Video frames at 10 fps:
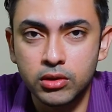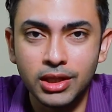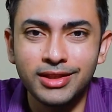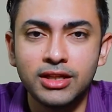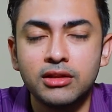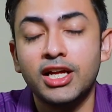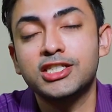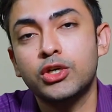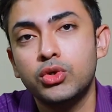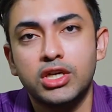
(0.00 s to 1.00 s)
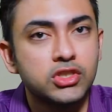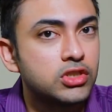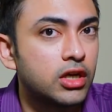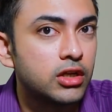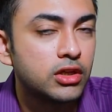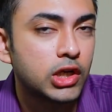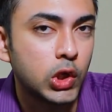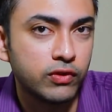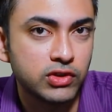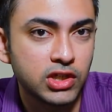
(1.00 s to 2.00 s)
And then that's how you can start the
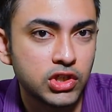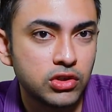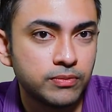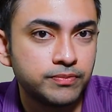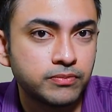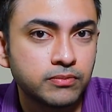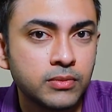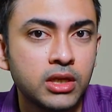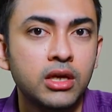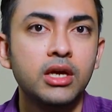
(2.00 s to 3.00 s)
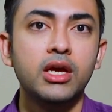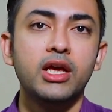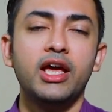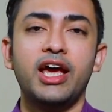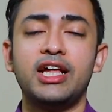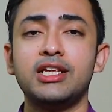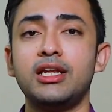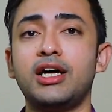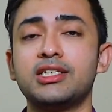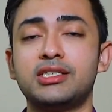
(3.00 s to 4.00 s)
conversation. And the
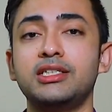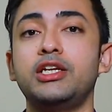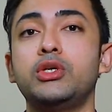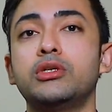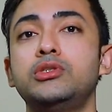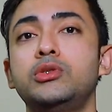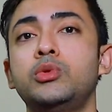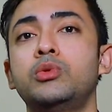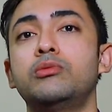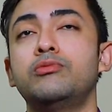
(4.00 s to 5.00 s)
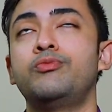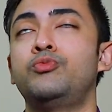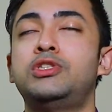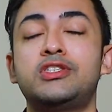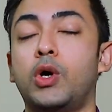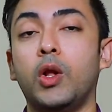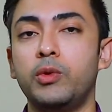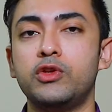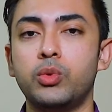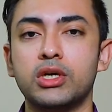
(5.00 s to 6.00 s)
last thing that you can do, this
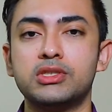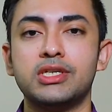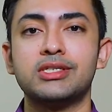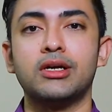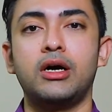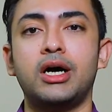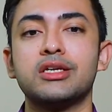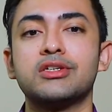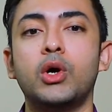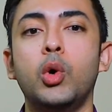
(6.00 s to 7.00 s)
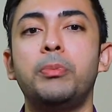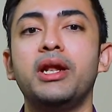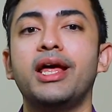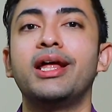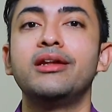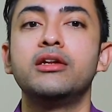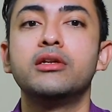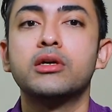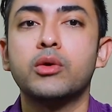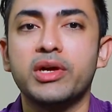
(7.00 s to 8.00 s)
always works, is ask open-ended
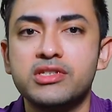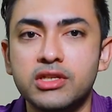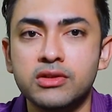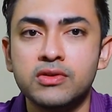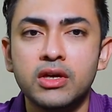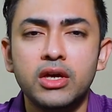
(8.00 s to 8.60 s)
questions.